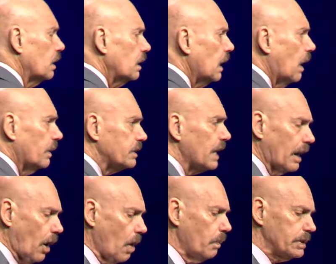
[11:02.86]
Now, it's not
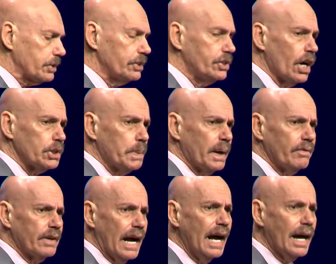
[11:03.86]
always the judgment
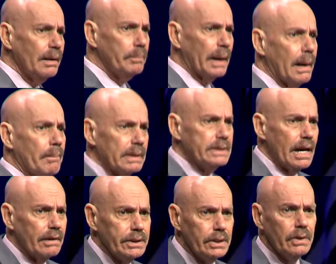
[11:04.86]
of God, but I'm going to
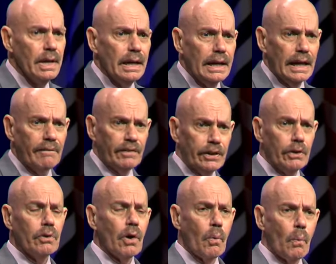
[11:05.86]
tell you if
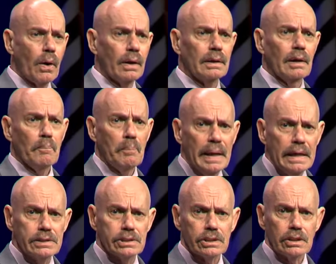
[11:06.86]
you don't want
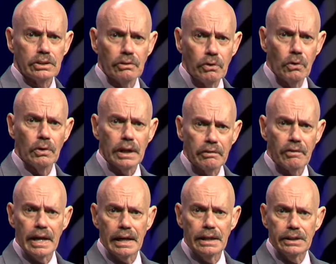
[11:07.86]
peace to rule and
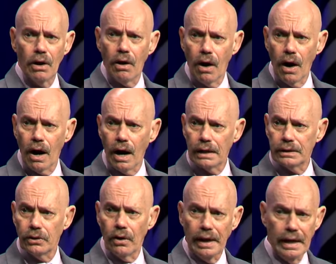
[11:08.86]
reign in your heart,
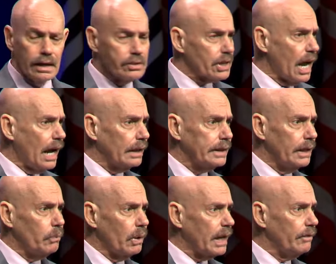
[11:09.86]
your anxiety
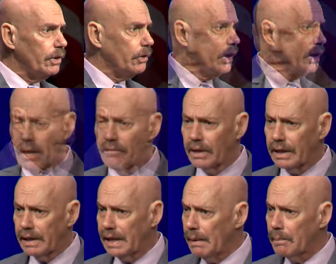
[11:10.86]
will give you enough
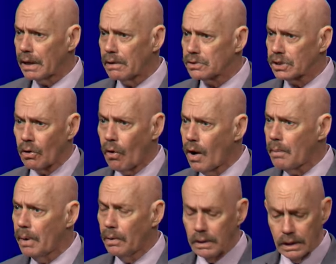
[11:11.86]
chemicals and
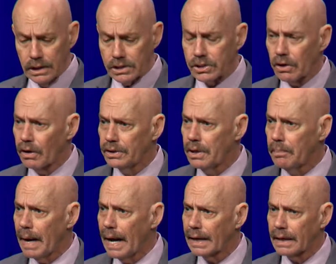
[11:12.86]
hormone to destroy your
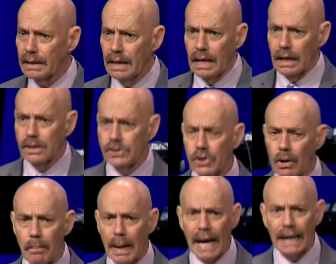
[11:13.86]
body because your
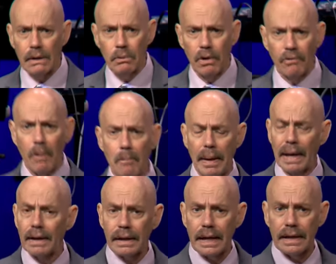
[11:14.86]
body will
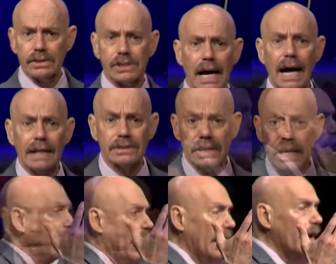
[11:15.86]
rebel against God's
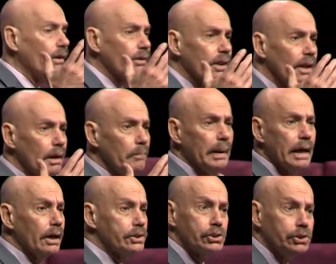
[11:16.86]
health
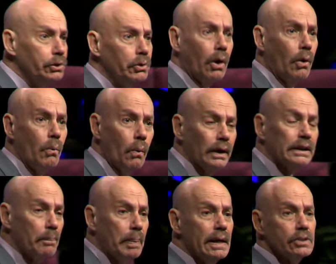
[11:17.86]
because you don't want
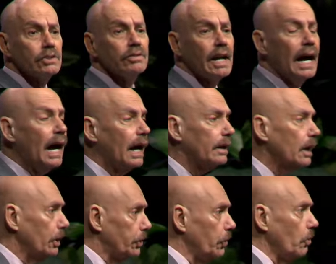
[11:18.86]
the peace of God.
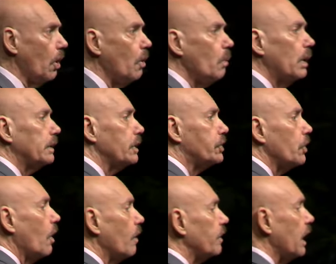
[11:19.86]
You don't want the
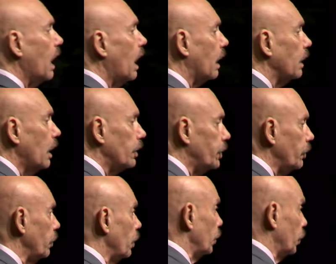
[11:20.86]
joy of God.
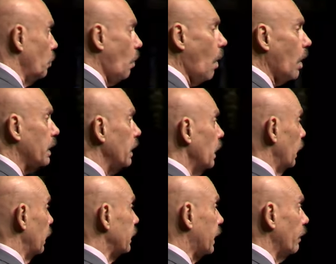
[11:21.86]
You, you walk
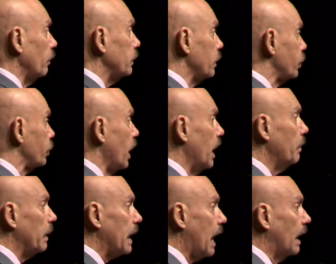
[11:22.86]
in guilt and shame
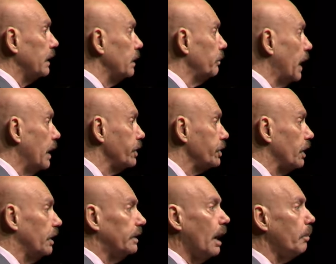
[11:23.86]
and condemnation
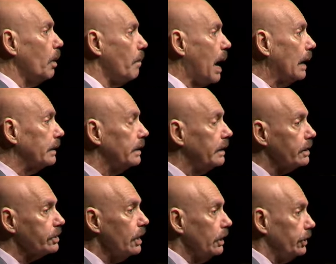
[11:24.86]
and double
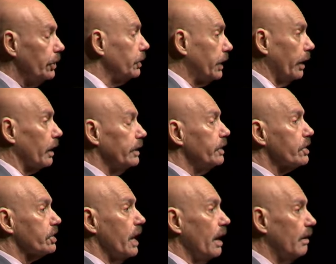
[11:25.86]
mindedness. You're killing
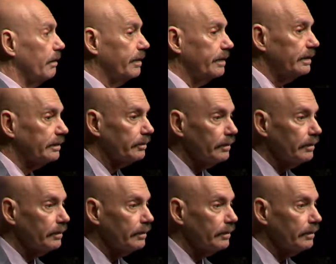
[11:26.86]
yourself.